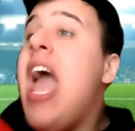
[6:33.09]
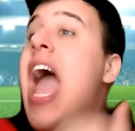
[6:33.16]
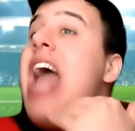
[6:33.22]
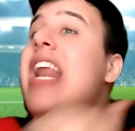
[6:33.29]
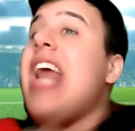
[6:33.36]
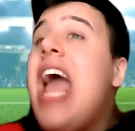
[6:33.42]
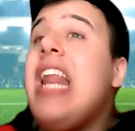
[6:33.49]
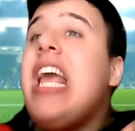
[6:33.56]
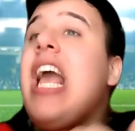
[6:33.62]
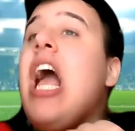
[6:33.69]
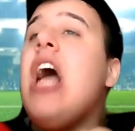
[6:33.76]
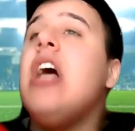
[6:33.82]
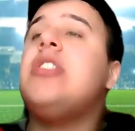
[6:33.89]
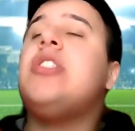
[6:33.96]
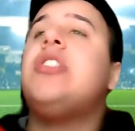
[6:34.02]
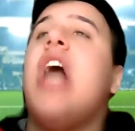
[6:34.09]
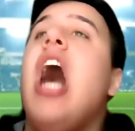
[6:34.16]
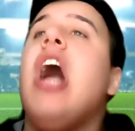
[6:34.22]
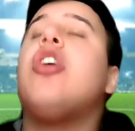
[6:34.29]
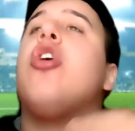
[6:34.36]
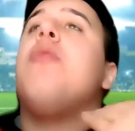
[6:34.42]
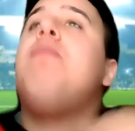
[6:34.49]
And any
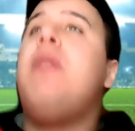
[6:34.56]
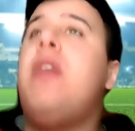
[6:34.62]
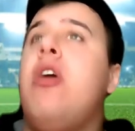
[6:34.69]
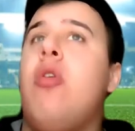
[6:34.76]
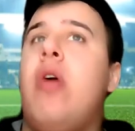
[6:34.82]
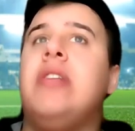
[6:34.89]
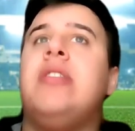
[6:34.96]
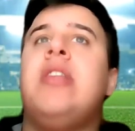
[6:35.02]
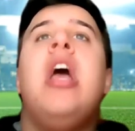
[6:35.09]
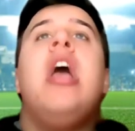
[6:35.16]
soccer purist